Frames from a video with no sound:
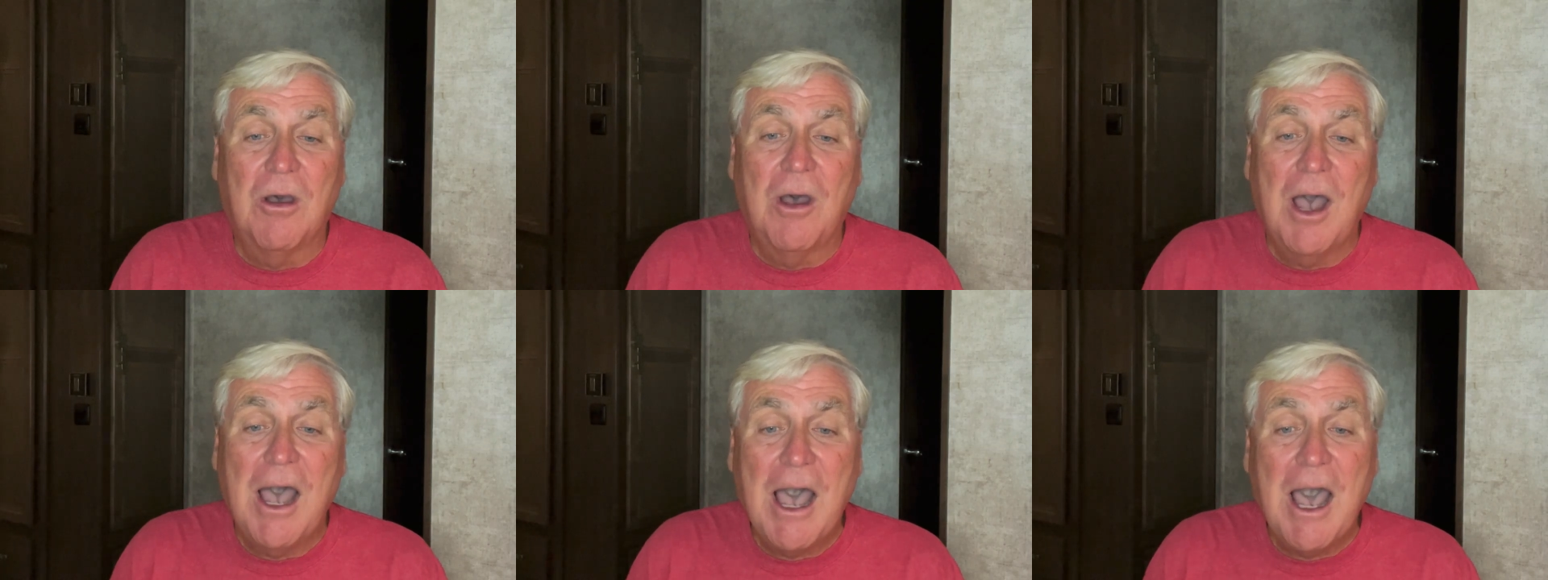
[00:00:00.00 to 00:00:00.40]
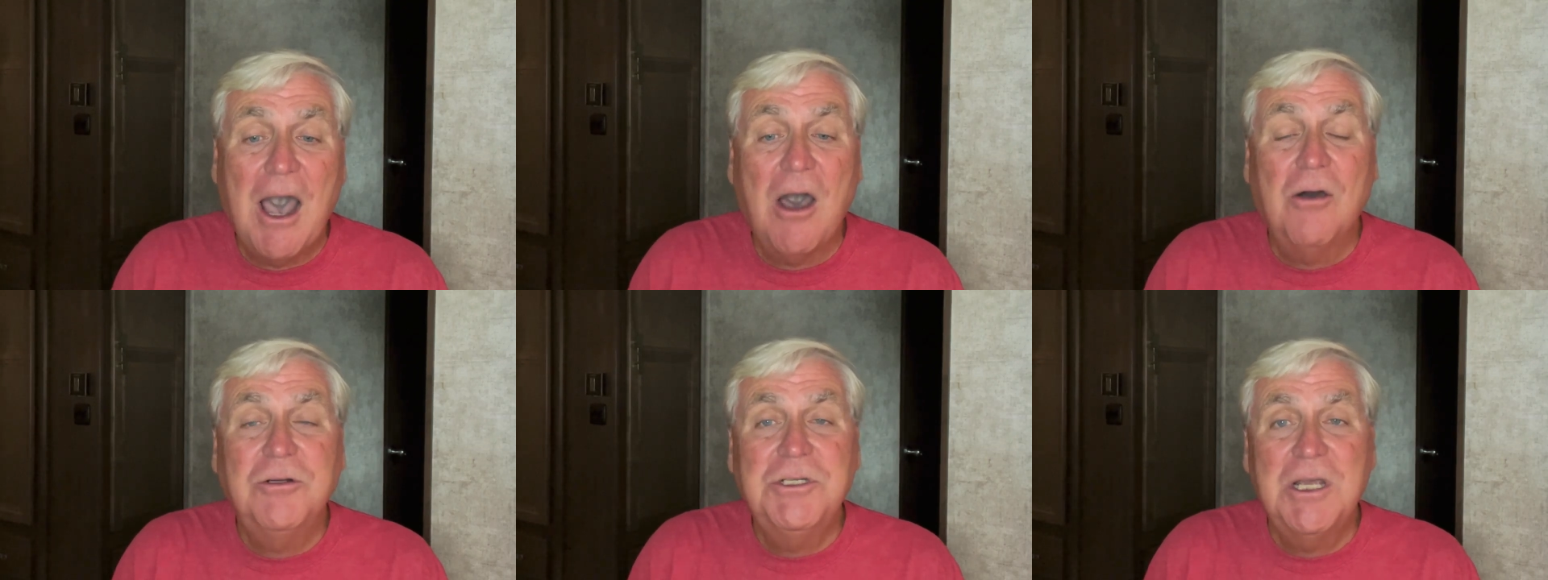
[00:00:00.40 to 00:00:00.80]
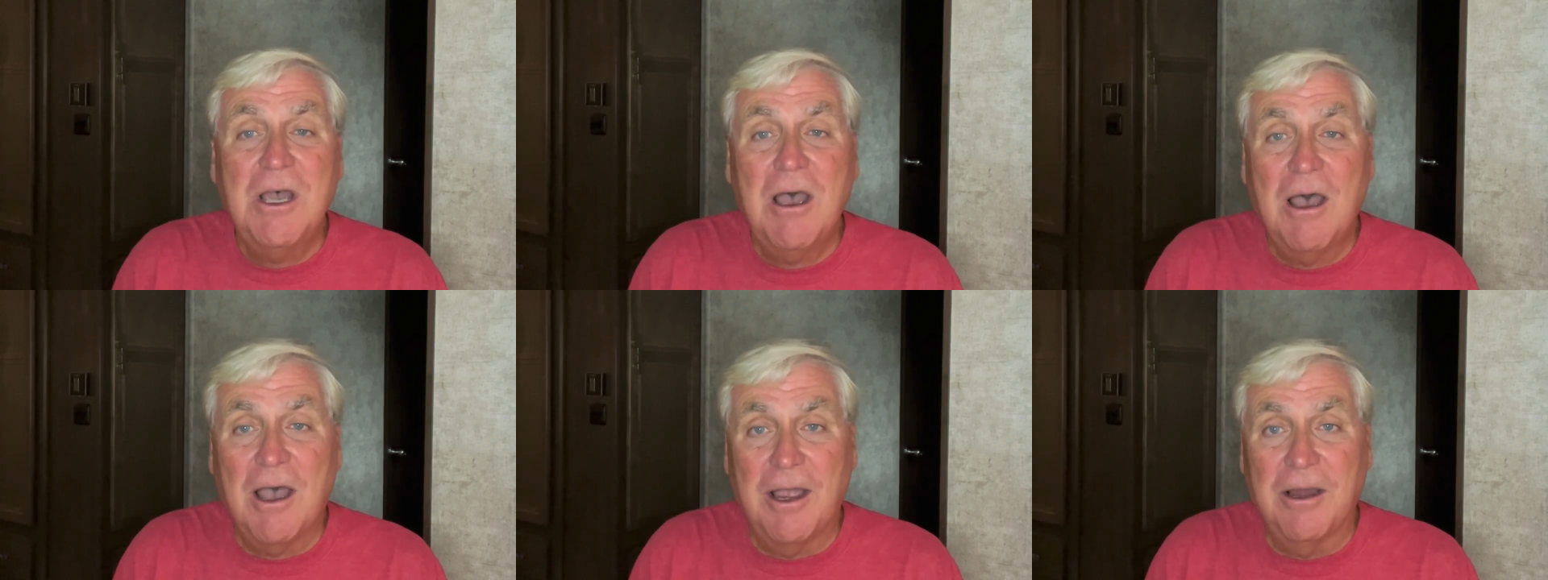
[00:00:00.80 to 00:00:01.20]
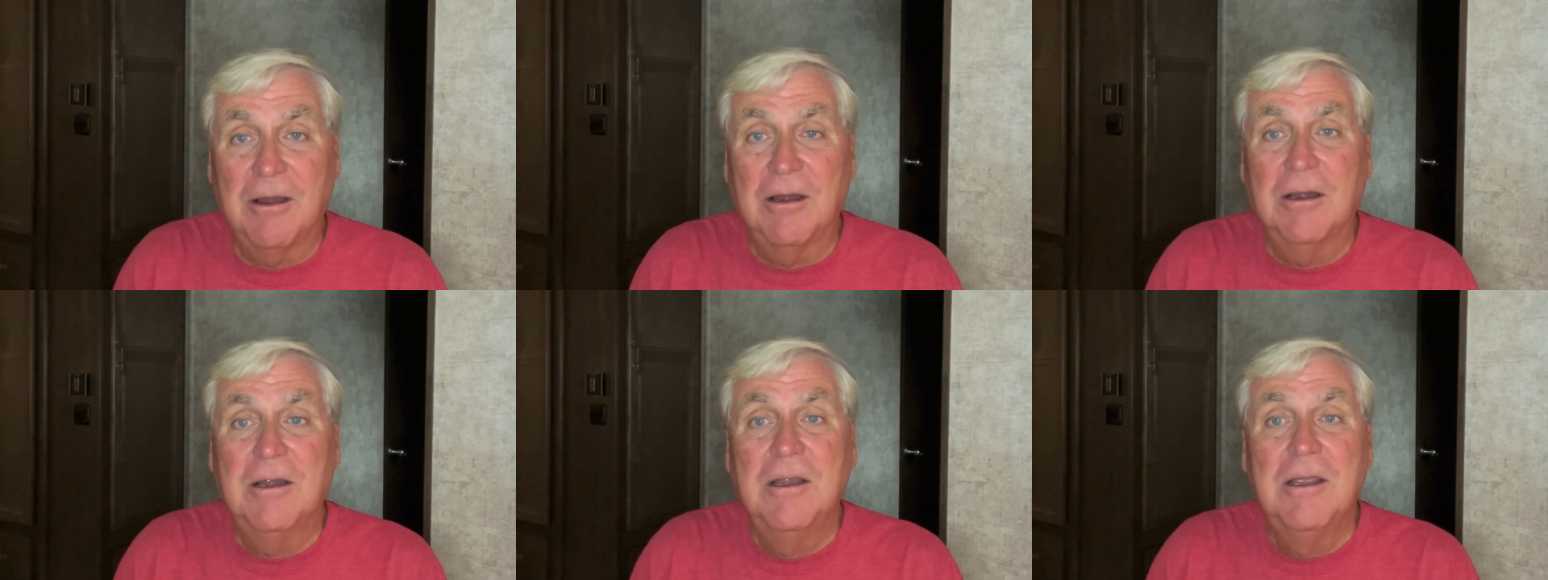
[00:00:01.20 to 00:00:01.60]
how to
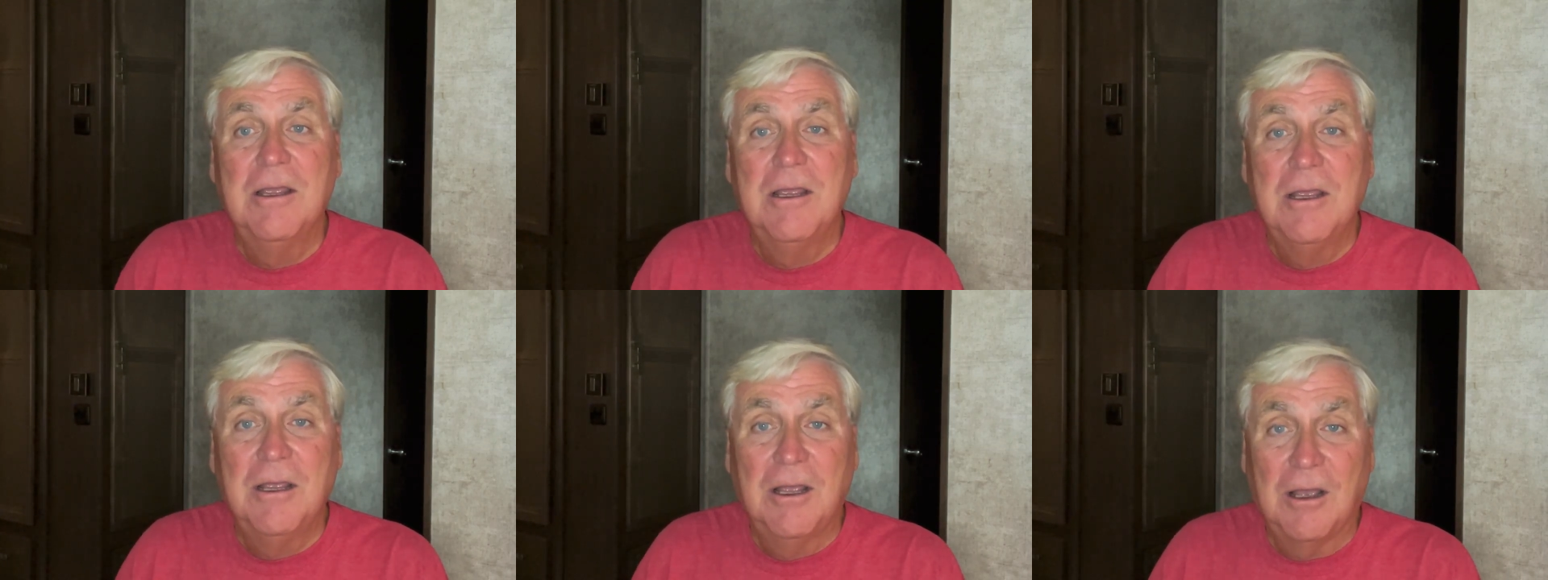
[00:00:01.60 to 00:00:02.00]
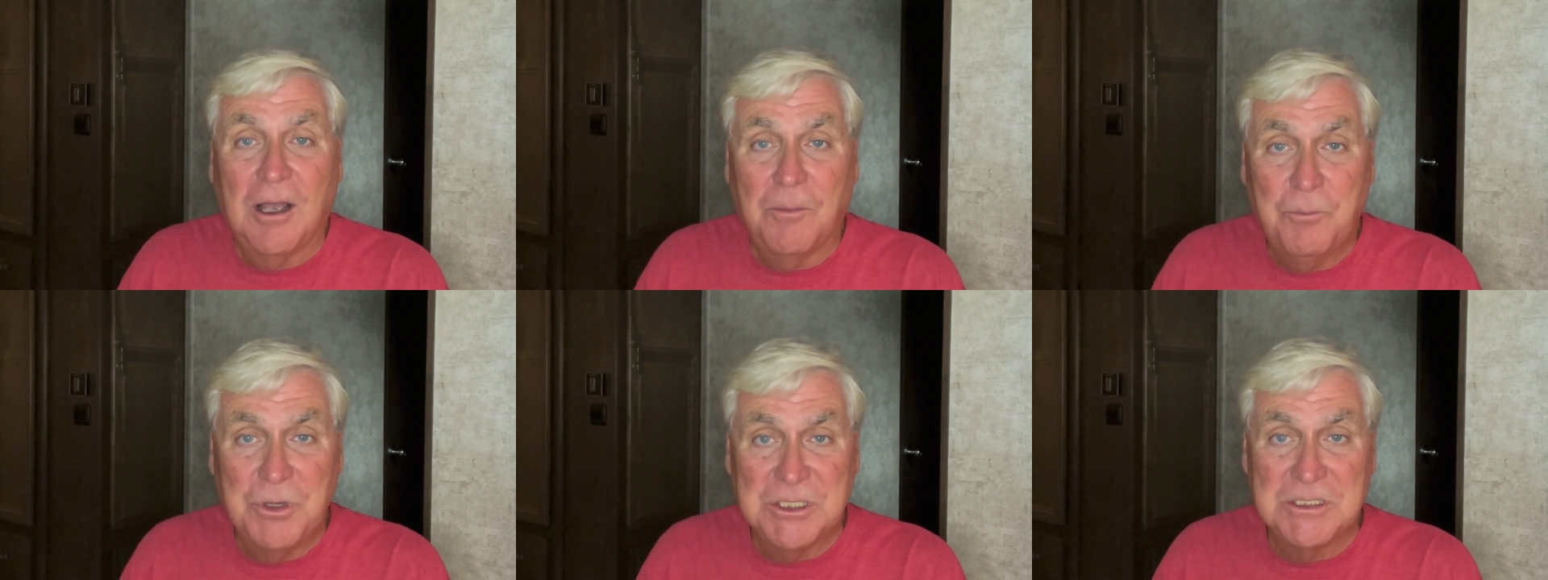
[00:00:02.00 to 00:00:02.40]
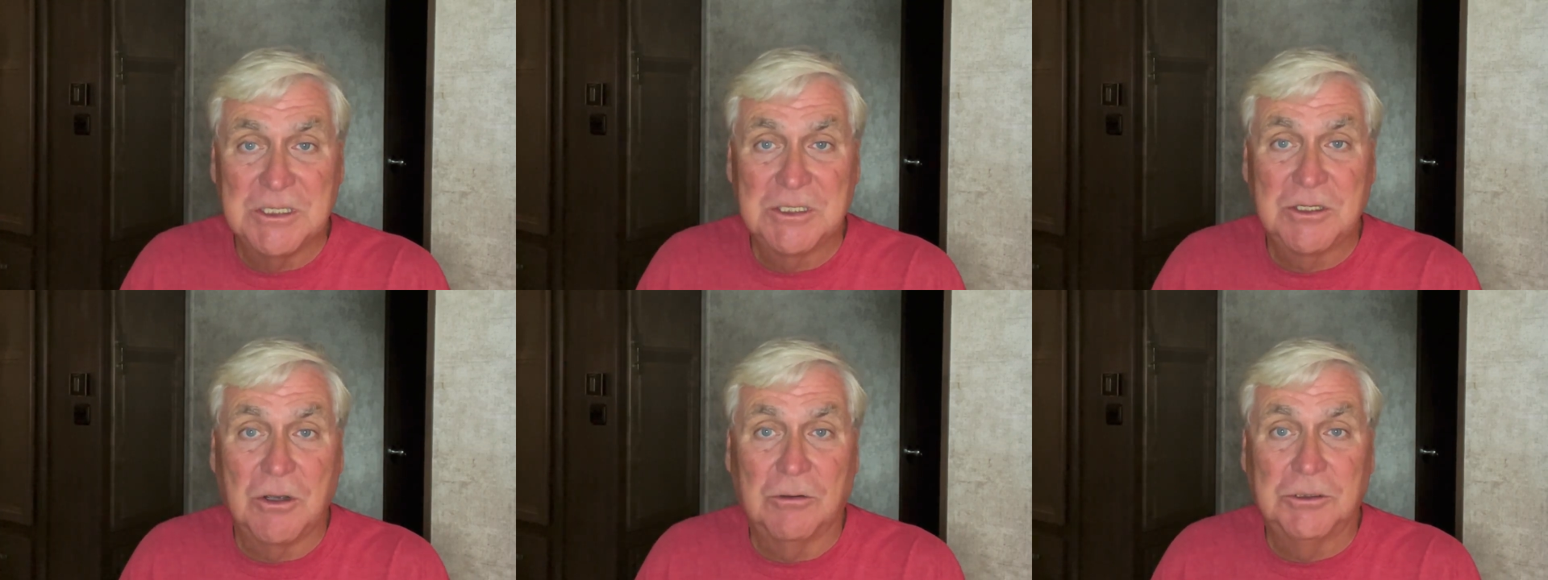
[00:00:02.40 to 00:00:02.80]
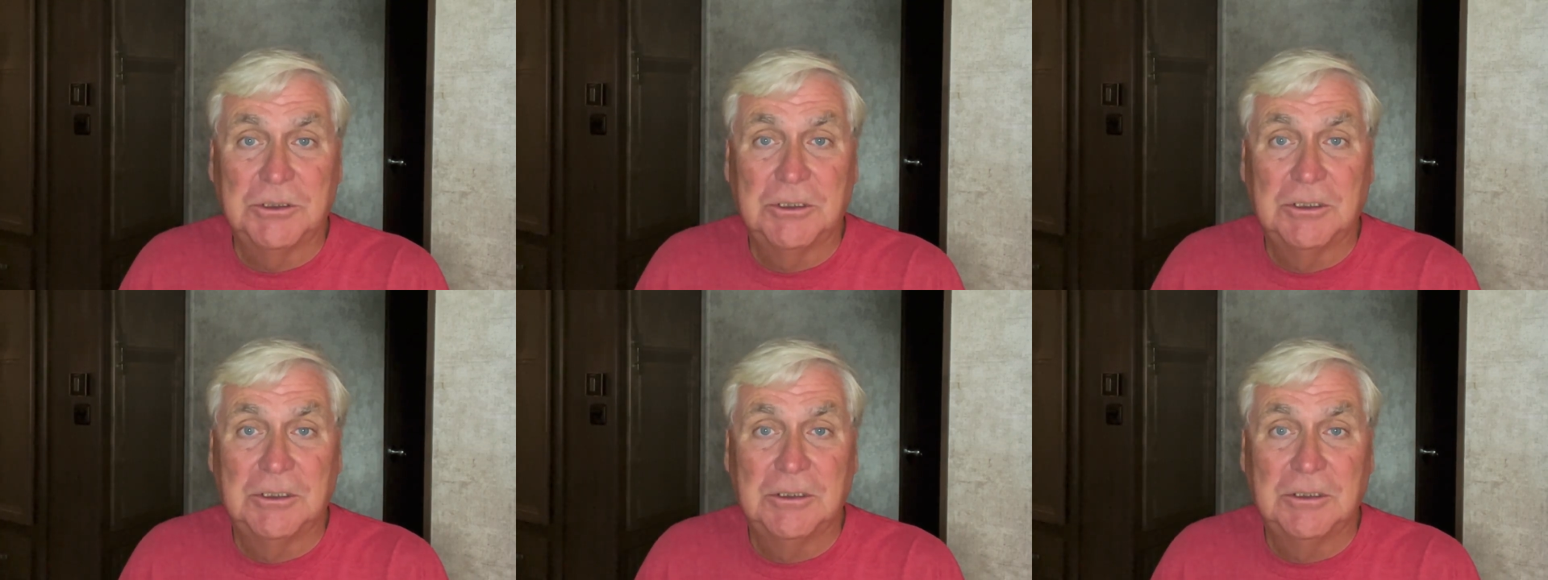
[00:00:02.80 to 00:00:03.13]
hire a business coach.